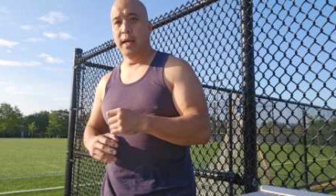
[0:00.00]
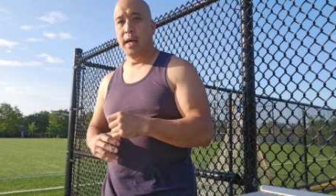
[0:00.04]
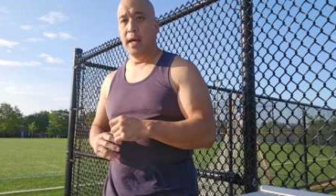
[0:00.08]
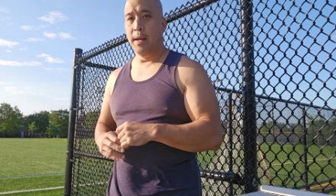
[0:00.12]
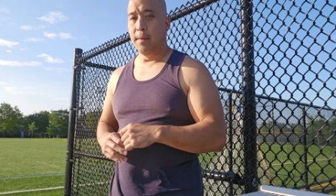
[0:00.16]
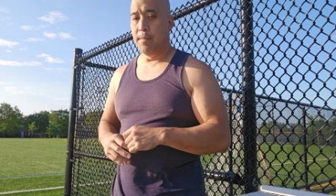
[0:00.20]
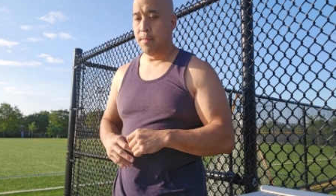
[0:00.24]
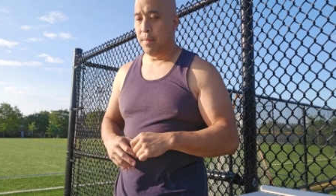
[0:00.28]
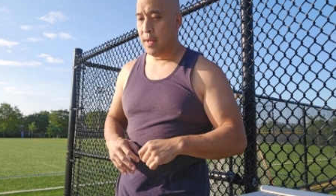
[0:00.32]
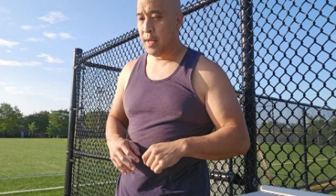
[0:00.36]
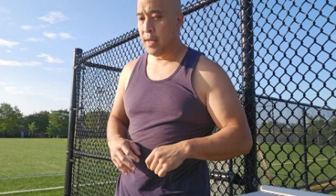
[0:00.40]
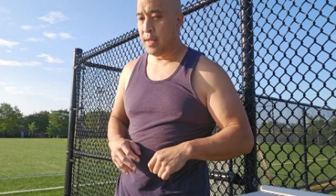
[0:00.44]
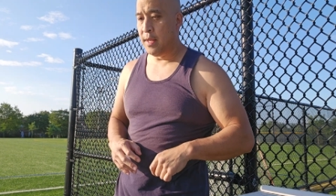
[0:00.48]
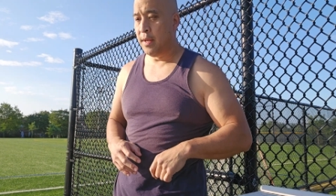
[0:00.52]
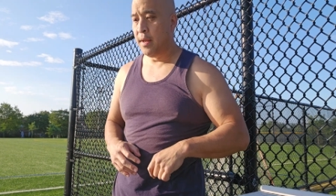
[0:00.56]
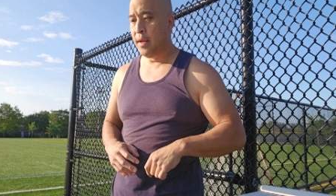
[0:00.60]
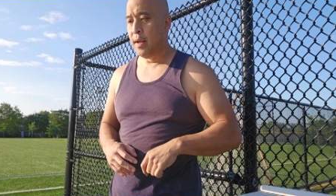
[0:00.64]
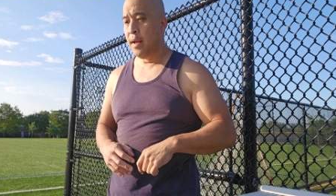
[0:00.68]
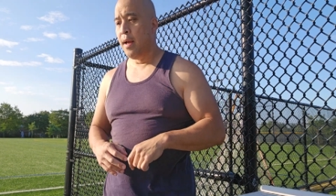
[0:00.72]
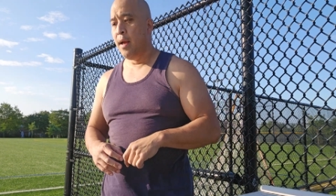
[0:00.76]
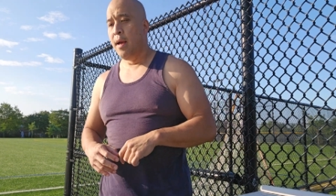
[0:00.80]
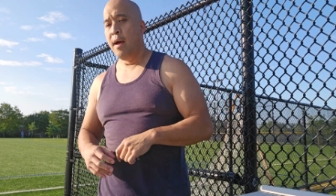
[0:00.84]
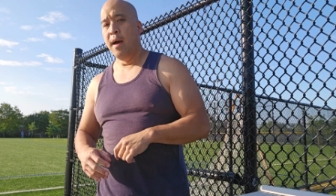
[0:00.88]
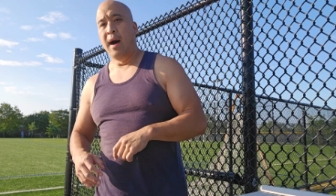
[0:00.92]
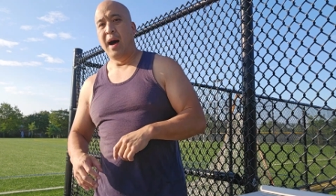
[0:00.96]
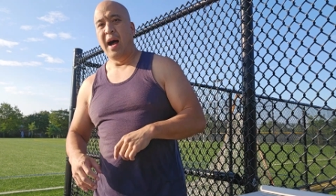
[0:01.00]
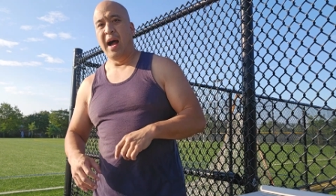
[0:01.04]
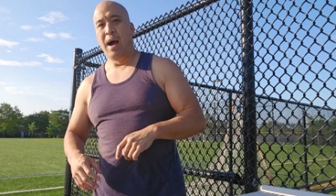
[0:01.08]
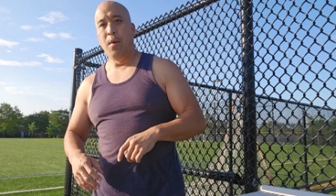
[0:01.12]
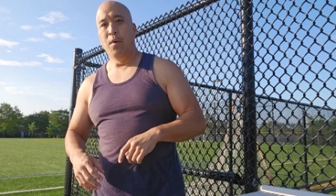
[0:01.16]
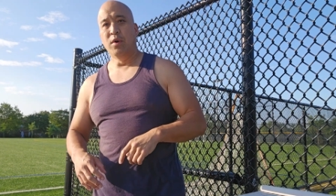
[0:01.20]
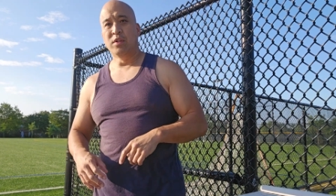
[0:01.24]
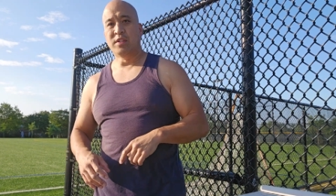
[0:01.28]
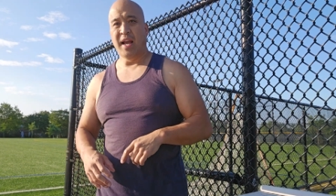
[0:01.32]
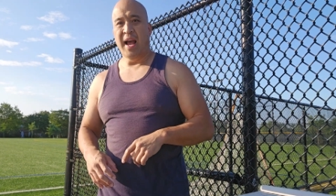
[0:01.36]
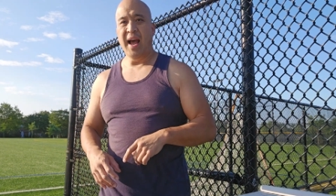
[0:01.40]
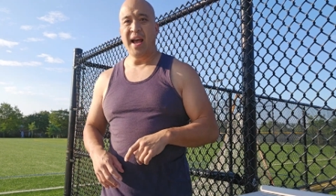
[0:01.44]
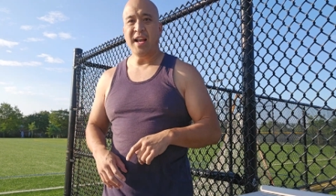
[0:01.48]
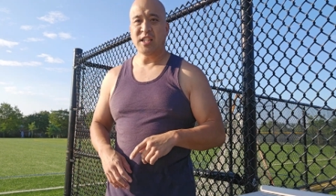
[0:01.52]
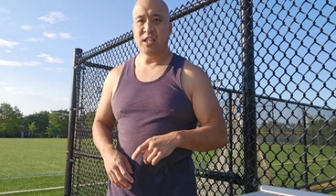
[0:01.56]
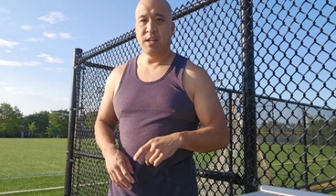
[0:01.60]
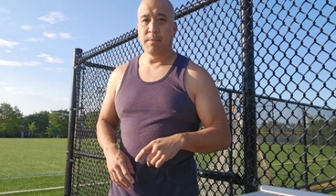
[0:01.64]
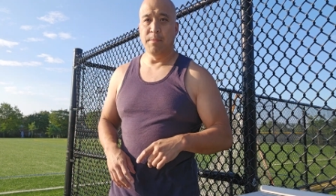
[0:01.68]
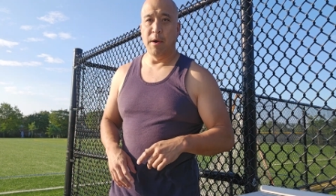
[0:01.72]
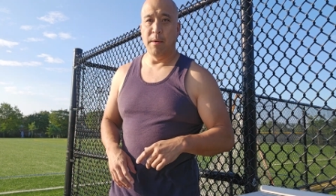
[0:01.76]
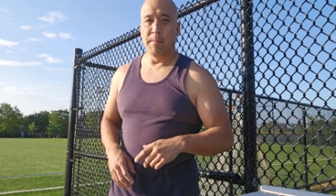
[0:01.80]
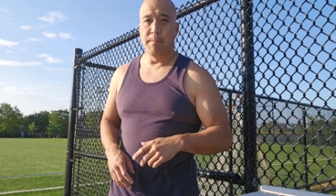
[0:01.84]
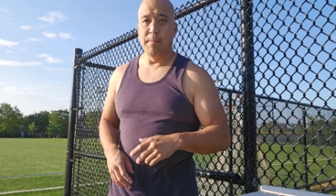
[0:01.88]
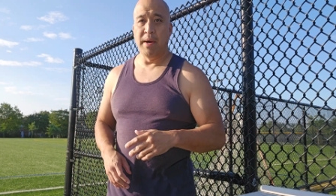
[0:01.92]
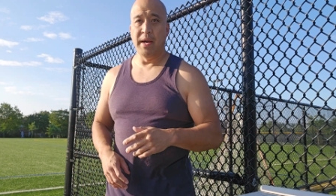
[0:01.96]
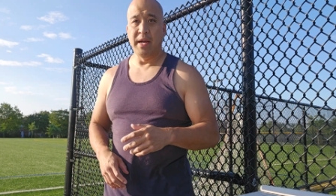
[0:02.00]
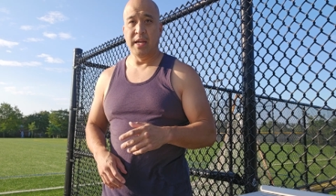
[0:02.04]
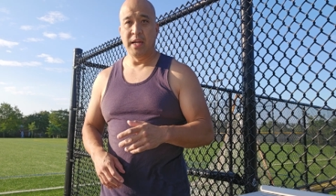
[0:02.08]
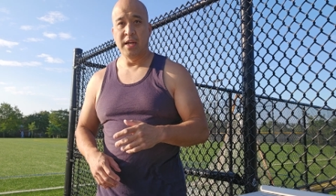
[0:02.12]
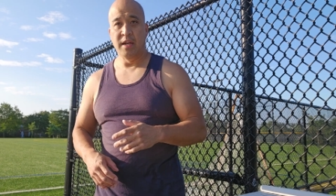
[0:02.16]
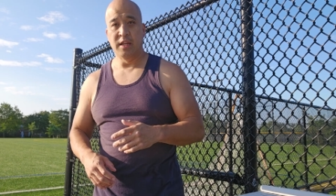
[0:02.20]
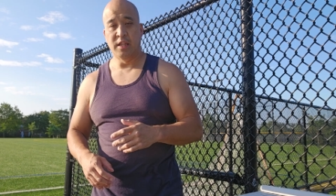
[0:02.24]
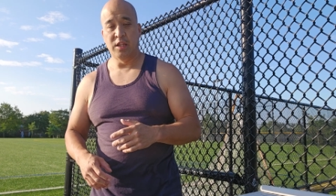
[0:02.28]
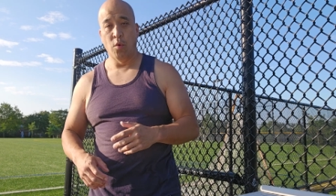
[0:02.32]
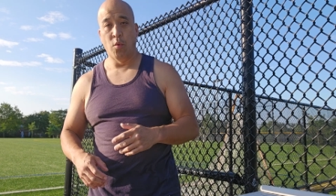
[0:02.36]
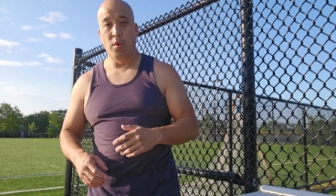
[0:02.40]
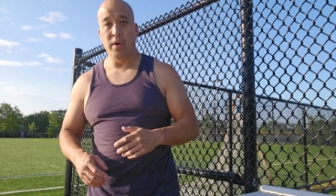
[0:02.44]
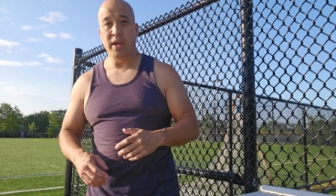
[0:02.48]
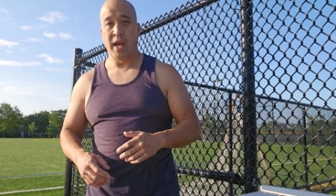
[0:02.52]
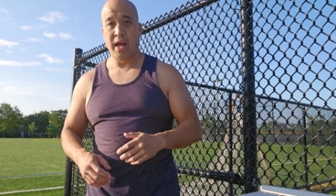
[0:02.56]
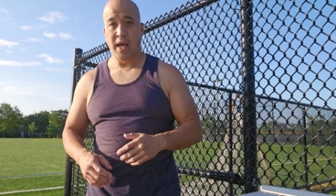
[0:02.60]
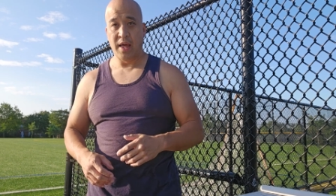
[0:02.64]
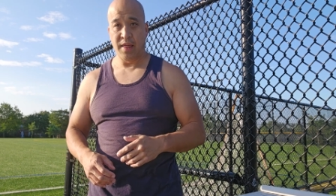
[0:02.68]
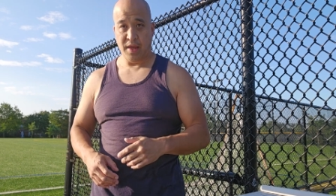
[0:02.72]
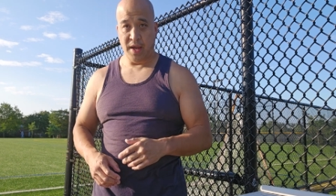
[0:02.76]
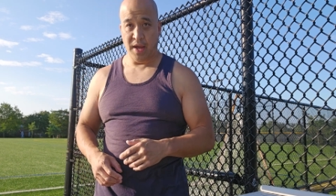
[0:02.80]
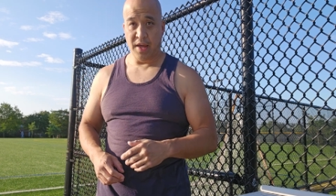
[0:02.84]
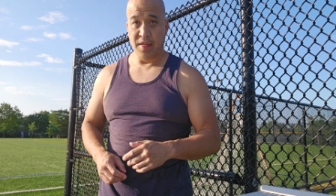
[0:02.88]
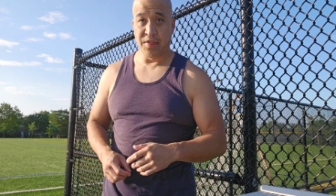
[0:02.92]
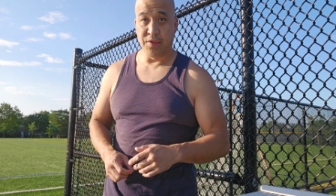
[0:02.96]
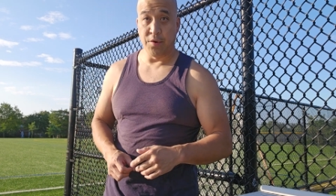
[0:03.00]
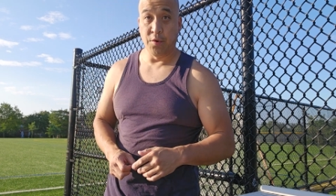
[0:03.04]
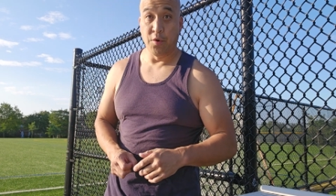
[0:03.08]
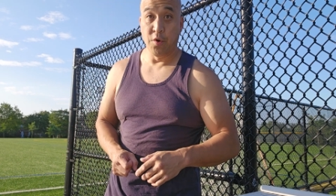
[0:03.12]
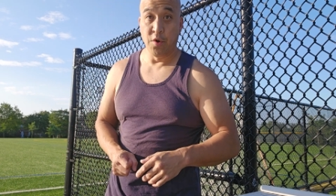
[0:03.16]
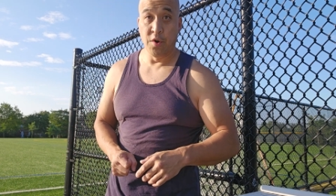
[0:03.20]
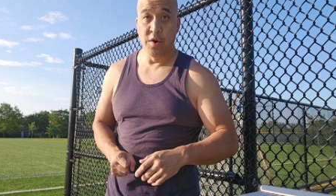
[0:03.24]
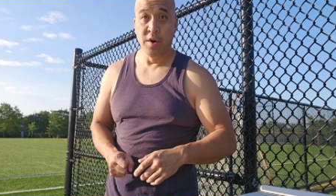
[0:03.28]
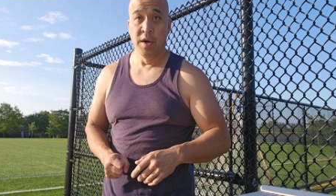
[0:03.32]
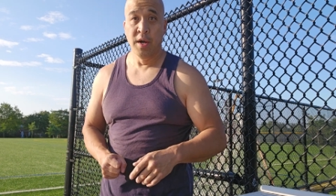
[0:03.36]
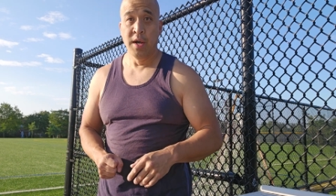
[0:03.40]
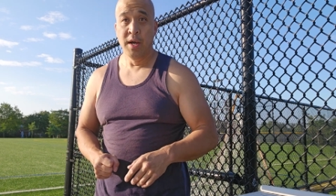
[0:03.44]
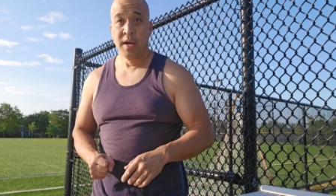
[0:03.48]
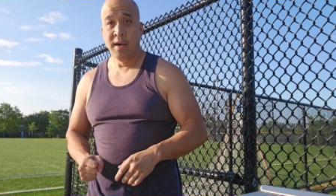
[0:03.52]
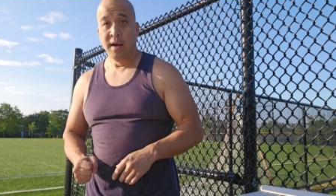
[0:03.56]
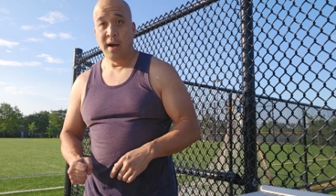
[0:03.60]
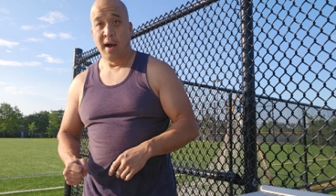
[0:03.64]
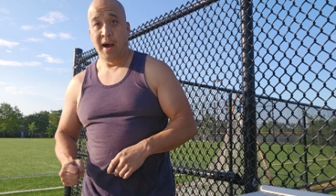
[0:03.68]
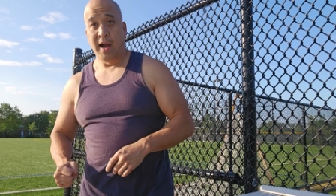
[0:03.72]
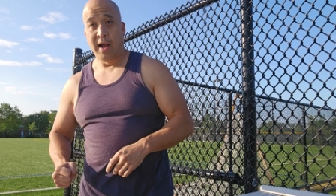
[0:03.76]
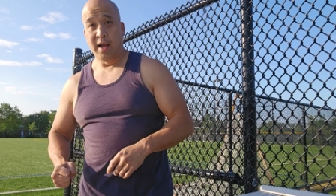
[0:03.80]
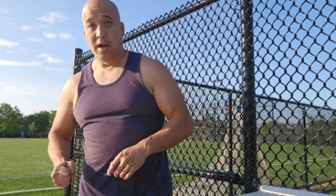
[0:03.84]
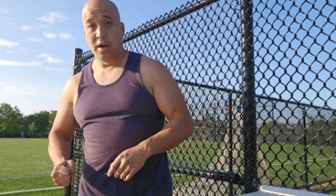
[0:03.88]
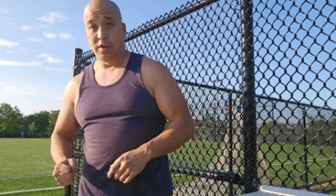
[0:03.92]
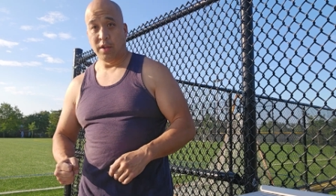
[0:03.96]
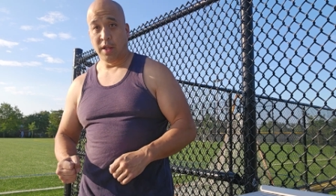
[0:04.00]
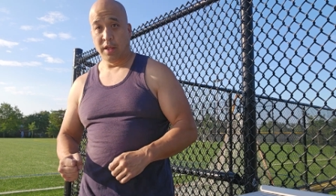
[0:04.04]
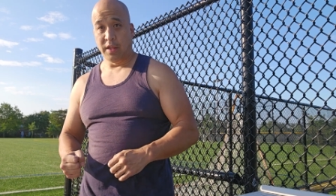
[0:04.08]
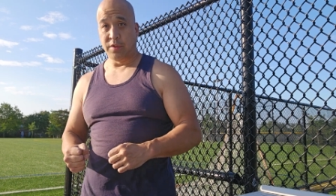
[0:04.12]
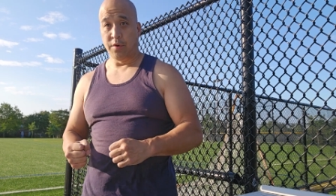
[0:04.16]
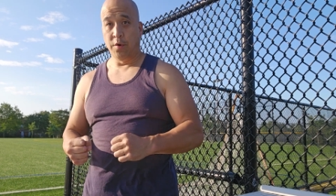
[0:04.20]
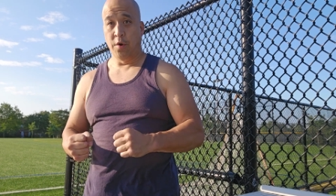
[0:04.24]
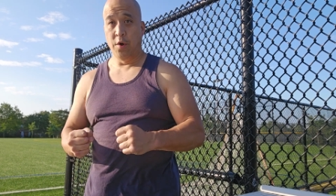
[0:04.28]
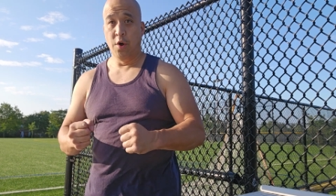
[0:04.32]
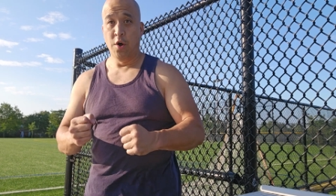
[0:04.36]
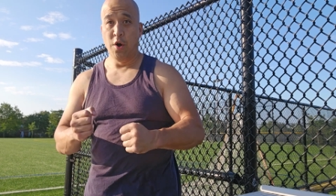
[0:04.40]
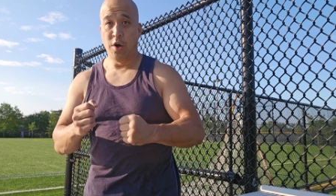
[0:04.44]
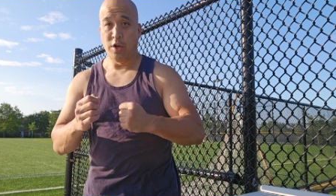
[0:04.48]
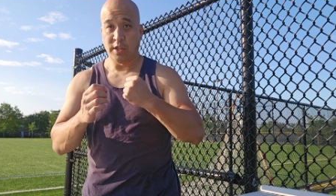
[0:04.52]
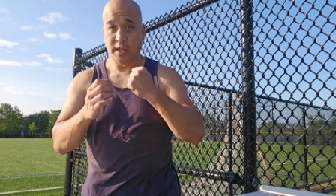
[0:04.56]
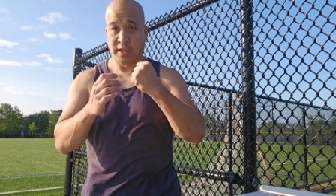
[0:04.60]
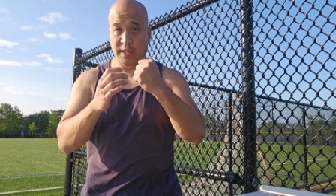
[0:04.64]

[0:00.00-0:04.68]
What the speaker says: I was asked about the way I throw hooks.